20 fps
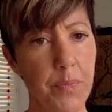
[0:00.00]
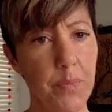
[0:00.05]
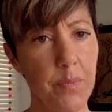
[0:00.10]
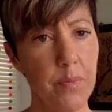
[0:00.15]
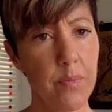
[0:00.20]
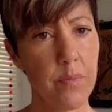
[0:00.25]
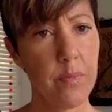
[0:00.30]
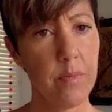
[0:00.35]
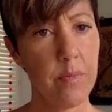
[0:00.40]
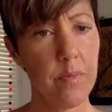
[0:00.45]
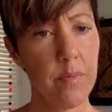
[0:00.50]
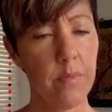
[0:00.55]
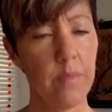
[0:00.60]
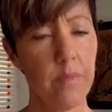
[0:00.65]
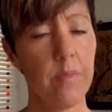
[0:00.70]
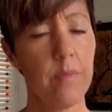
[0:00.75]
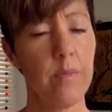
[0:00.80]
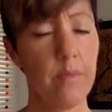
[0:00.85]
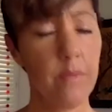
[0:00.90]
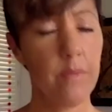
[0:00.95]

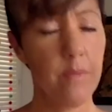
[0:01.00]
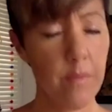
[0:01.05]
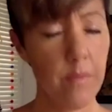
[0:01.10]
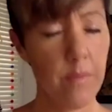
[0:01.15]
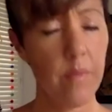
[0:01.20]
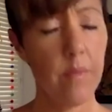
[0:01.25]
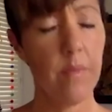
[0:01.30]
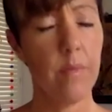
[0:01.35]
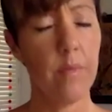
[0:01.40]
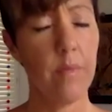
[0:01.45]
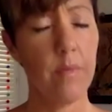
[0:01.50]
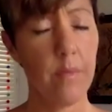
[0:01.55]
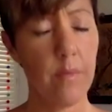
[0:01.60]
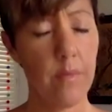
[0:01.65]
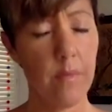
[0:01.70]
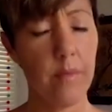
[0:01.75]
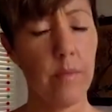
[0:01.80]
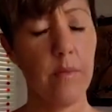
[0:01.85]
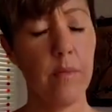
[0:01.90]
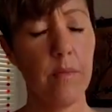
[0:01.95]

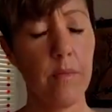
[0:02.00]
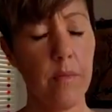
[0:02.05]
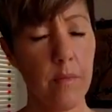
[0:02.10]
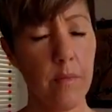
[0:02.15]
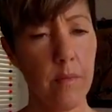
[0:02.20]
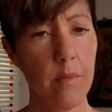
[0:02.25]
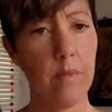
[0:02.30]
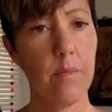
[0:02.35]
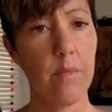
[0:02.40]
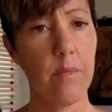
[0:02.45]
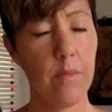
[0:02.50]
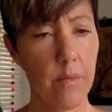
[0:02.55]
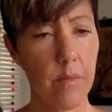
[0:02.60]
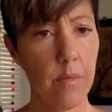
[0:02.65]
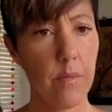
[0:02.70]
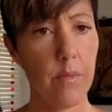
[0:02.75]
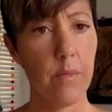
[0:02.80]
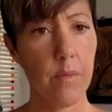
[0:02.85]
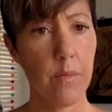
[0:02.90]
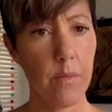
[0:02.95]

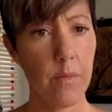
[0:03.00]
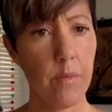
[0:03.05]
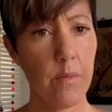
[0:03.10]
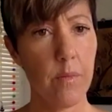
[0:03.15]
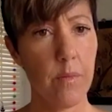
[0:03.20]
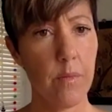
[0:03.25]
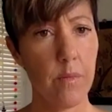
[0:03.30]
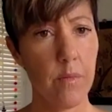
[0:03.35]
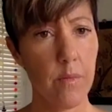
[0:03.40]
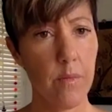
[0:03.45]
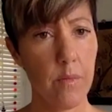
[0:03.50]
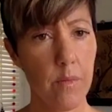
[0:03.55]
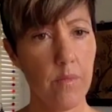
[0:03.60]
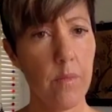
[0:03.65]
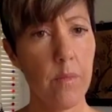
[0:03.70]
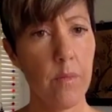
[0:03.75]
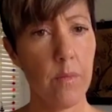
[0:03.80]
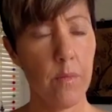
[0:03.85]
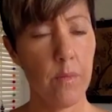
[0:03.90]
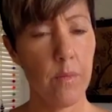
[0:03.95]

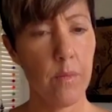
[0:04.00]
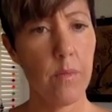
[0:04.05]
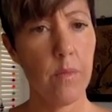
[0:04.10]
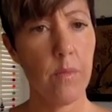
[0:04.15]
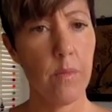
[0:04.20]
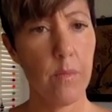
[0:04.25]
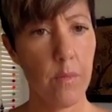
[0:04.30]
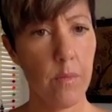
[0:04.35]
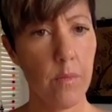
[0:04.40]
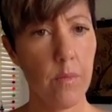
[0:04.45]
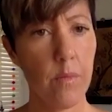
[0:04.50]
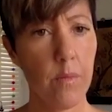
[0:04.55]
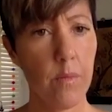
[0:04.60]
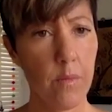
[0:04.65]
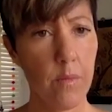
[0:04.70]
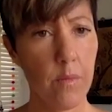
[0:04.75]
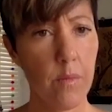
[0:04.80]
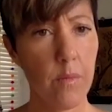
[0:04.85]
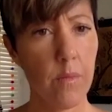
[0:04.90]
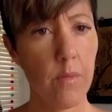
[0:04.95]

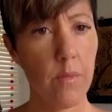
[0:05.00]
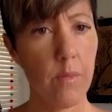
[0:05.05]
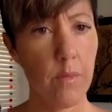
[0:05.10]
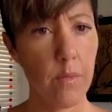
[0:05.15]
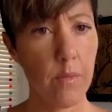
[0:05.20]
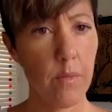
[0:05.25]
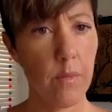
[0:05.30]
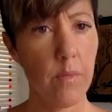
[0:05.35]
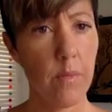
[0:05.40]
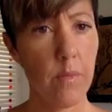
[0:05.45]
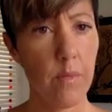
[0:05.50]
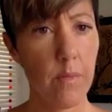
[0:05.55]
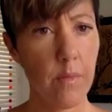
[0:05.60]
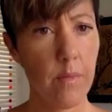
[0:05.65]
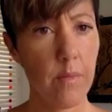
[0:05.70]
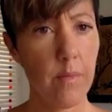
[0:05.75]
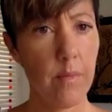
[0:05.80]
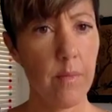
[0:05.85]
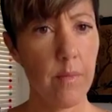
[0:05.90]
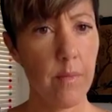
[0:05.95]

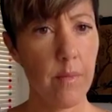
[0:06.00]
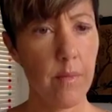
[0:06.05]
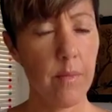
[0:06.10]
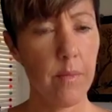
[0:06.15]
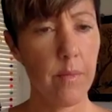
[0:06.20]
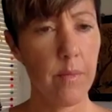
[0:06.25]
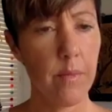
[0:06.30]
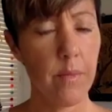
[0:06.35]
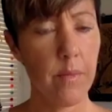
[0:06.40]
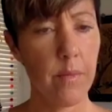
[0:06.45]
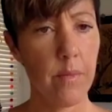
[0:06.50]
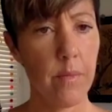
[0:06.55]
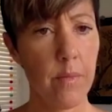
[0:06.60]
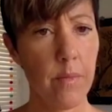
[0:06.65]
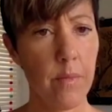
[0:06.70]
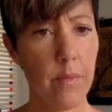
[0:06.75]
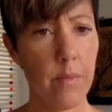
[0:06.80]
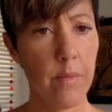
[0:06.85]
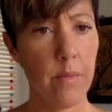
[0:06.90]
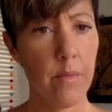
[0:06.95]

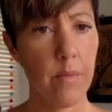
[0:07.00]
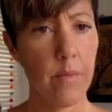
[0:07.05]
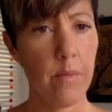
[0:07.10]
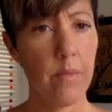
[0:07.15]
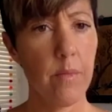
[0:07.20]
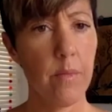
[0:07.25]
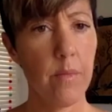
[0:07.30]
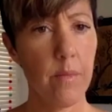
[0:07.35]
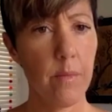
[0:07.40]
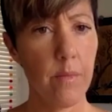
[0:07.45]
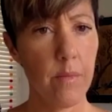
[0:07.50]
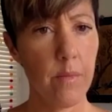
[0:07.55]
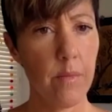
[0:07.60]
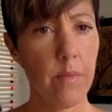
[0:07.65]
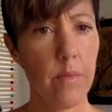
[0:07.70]
This person isn't speaking.